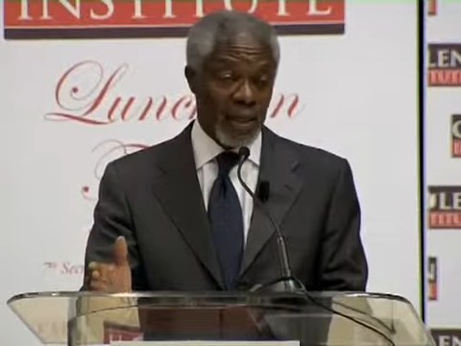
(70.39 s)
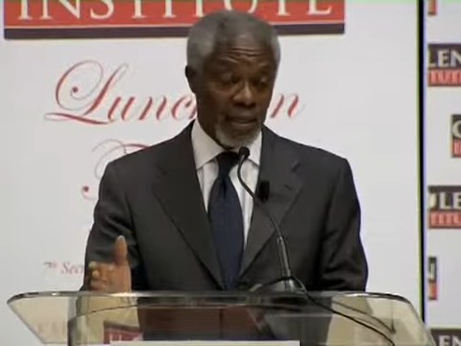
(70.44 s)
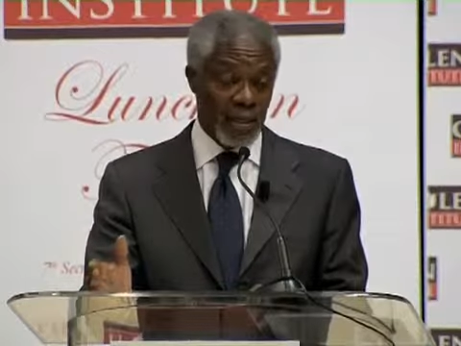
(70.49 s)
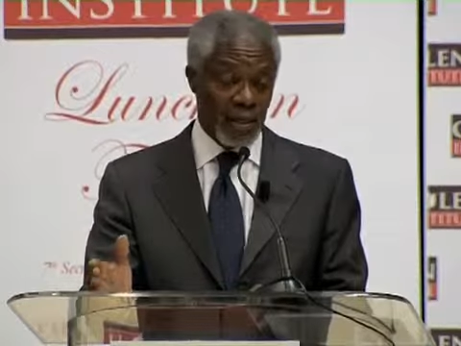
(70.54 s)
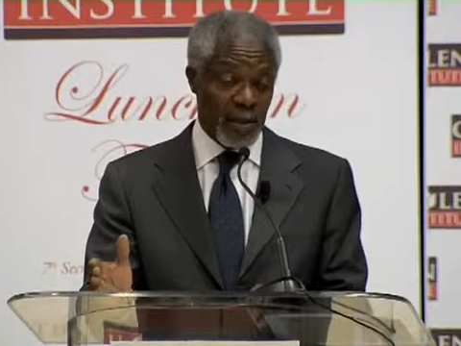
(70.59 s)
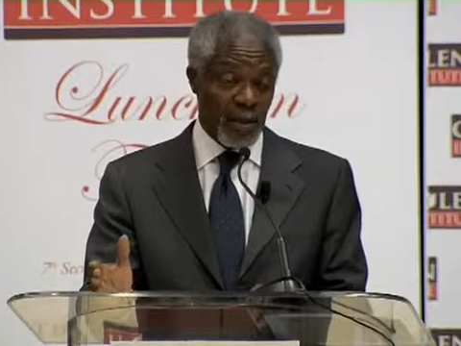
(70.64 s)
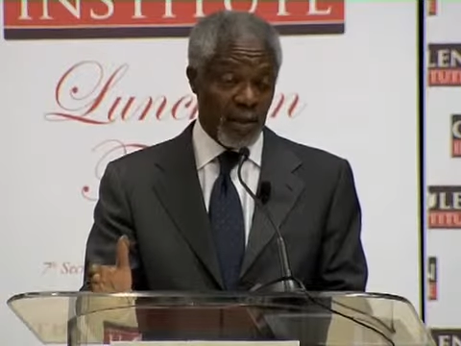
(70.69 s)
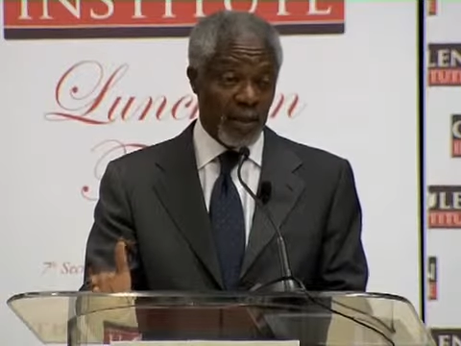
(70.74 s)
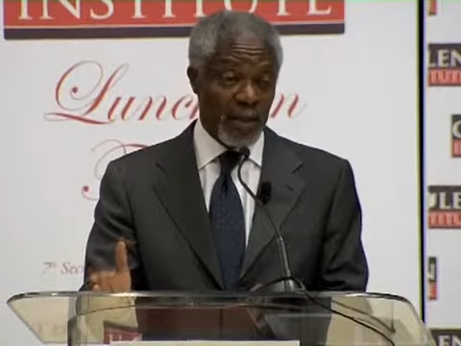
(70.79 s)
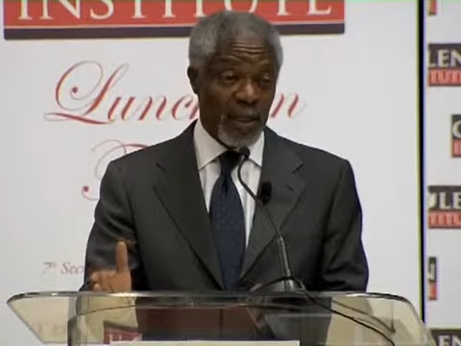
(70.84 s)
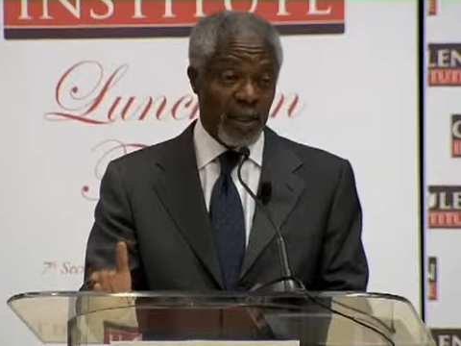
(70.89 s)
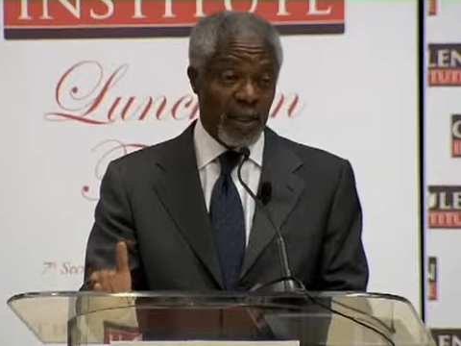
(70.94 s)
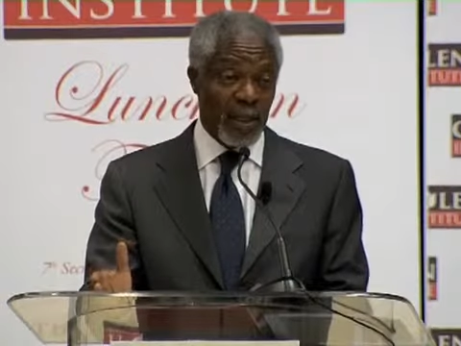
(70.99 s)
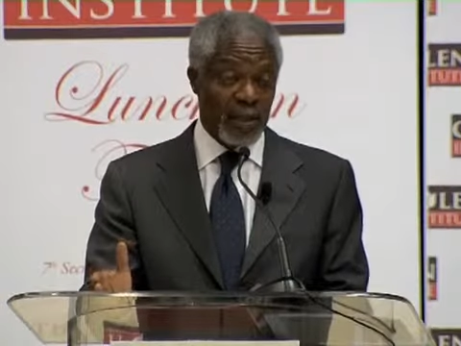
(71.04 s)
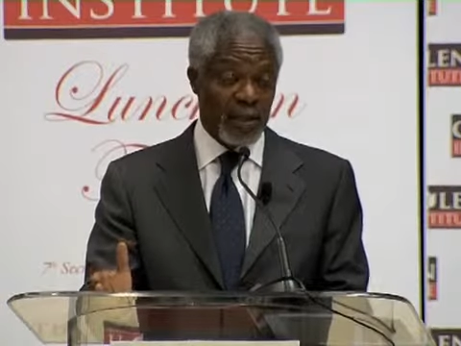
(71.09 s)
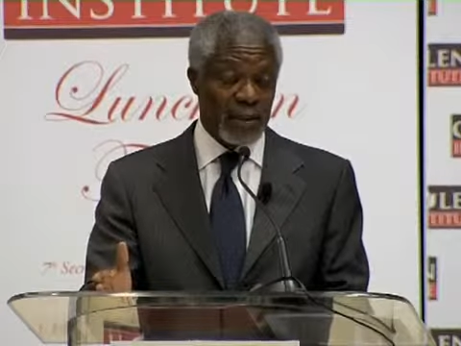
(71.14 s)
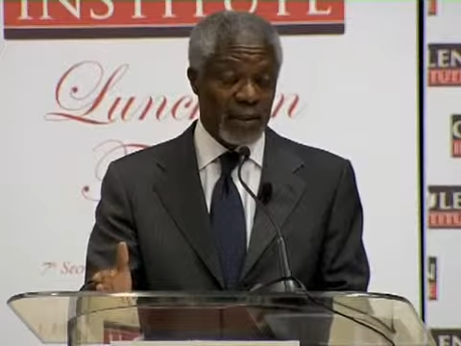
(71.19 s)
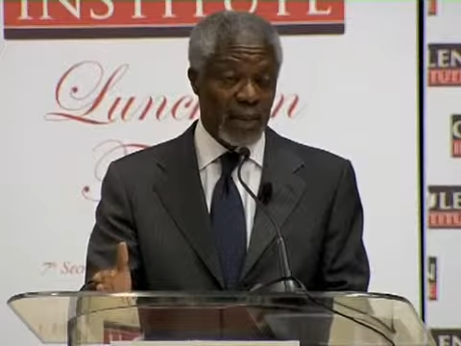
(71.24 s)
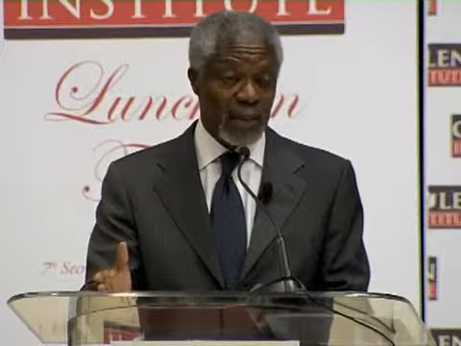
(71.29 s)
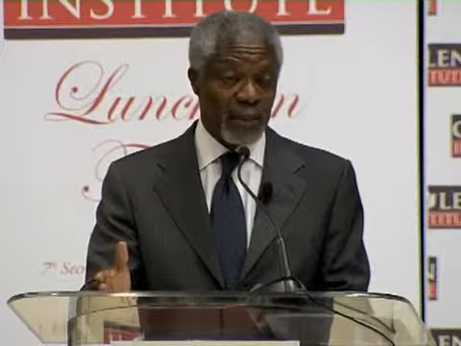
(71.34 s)
The other
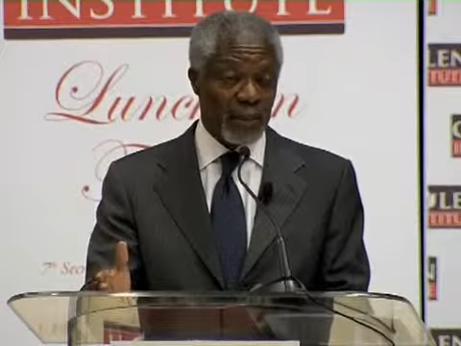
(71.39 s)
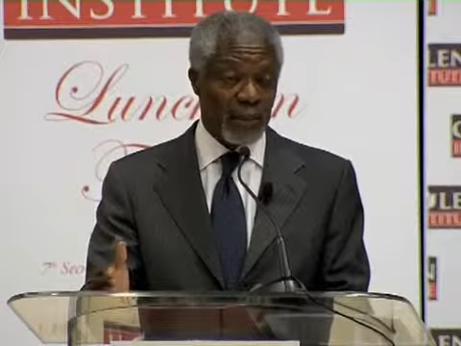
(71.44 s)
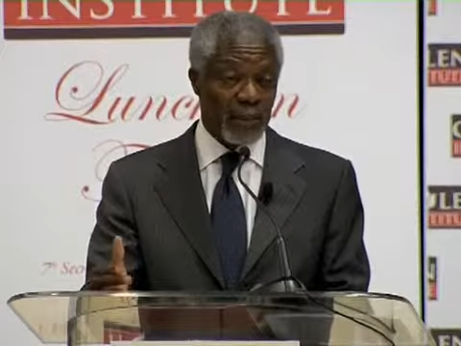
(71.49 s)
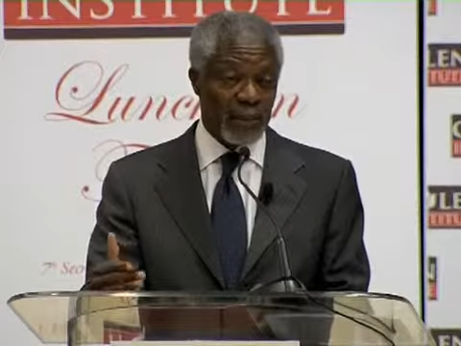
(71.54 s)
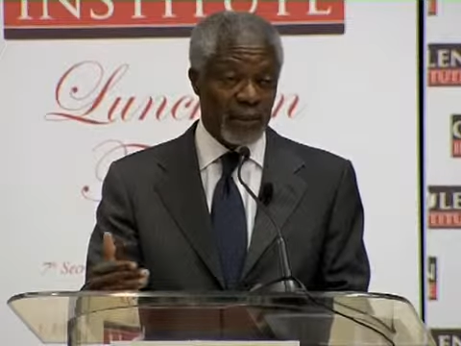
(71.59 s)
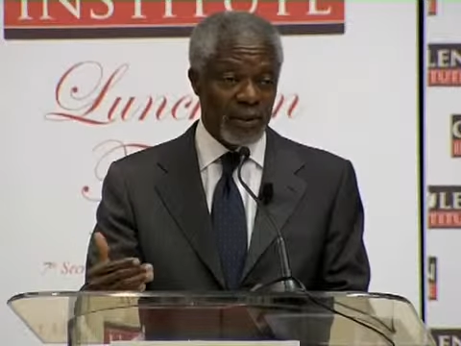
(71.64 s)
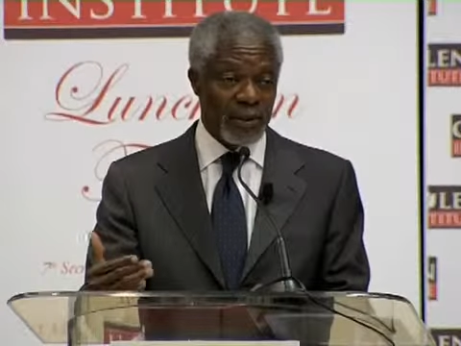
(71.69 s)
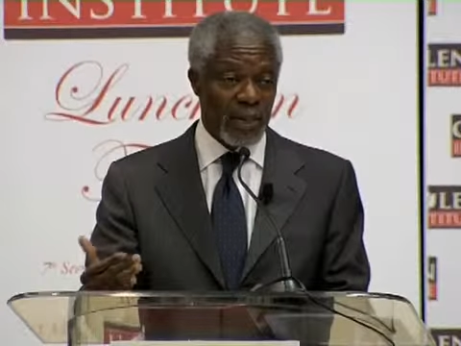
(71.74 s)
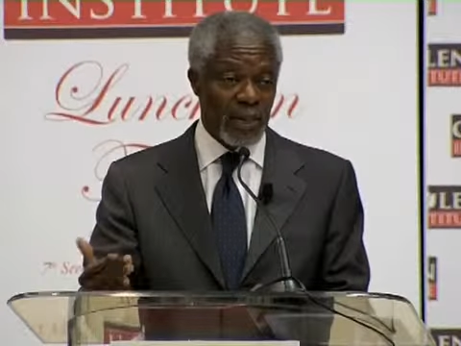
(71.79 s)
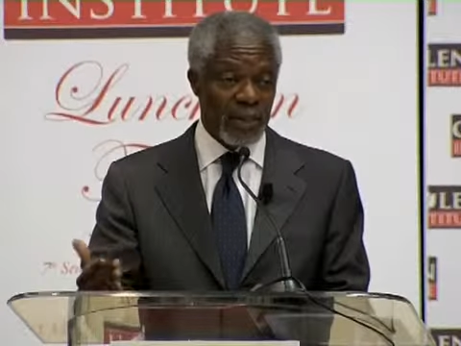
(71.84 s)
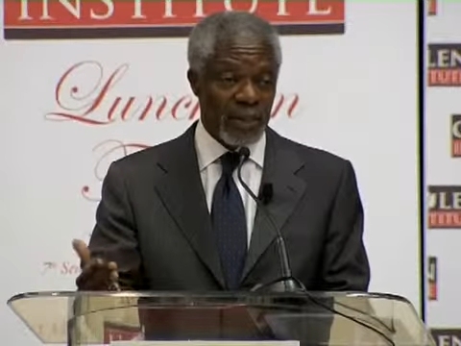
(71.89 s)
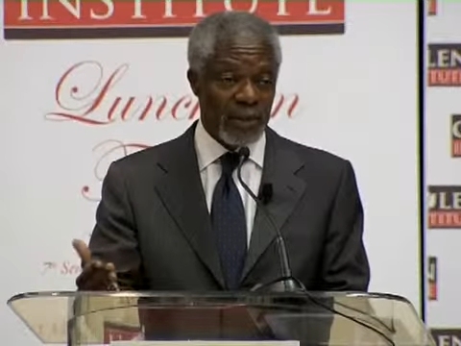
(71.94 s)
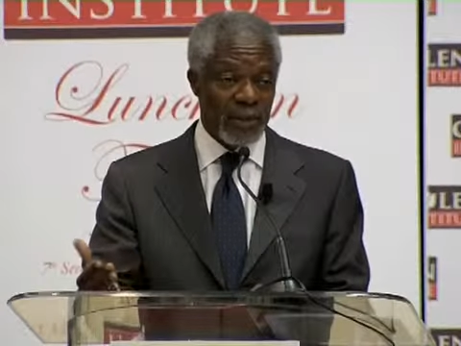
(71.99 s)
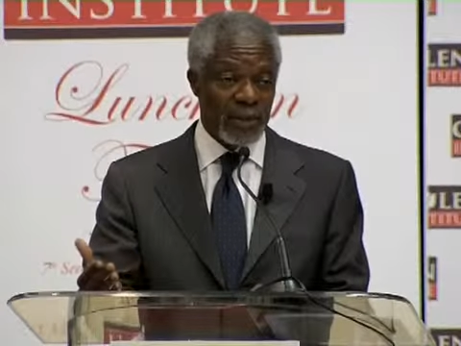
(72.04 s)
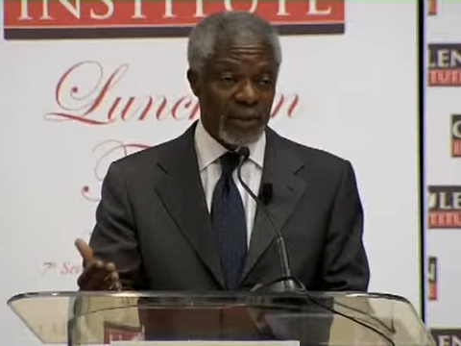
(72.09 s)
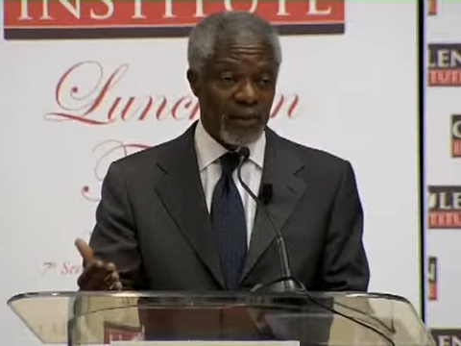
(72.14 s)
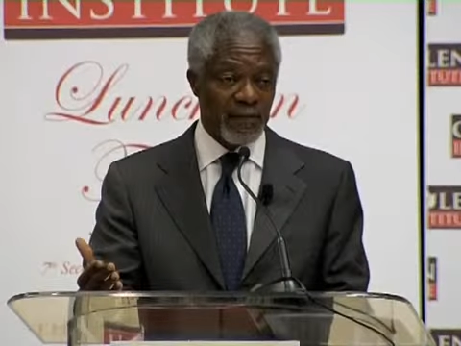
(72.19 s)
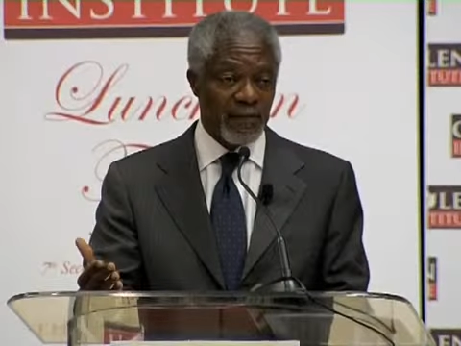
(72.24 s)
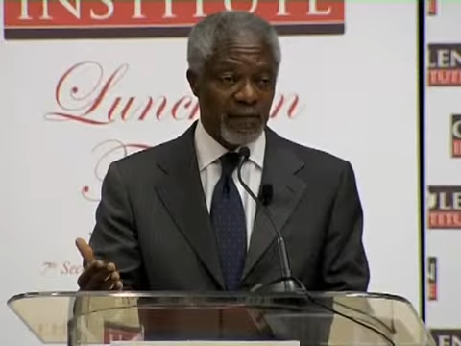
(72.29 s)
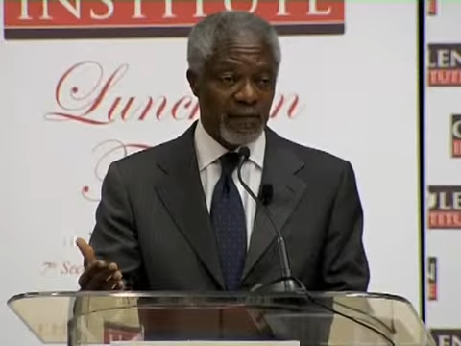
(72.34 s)
examples I can
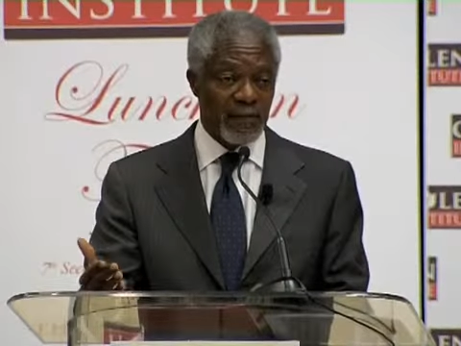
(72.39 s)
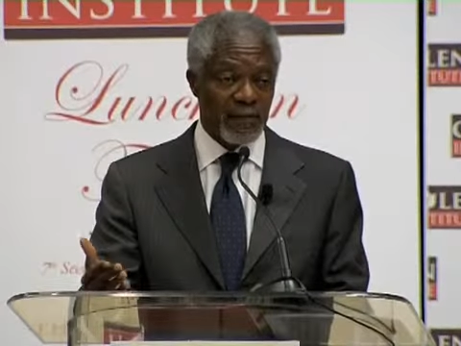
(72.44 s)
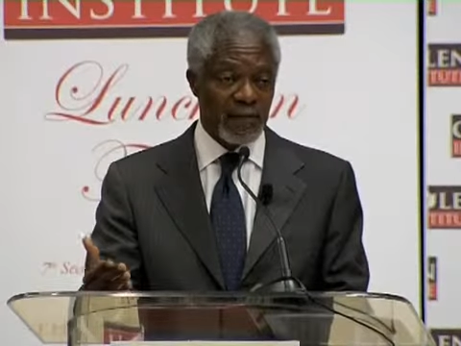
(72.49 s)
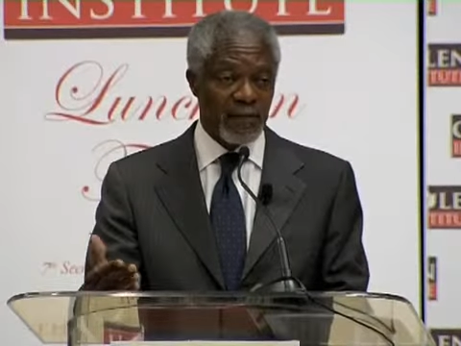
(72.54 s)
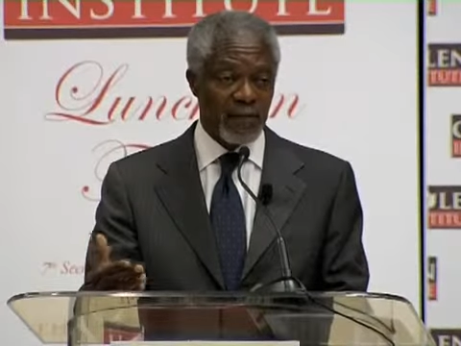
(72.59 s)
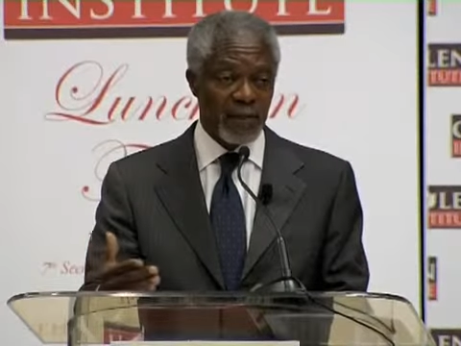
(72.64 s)
give you is,